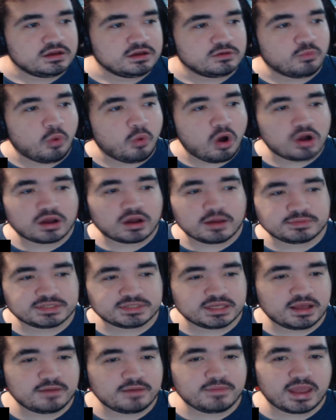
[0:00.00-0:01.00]
walk up to
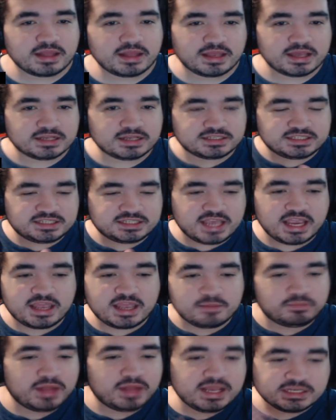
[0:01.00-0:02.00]
them and it's
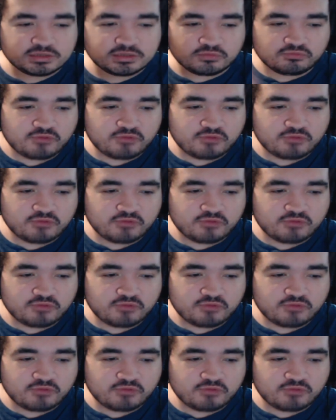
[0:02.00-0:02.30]
taking place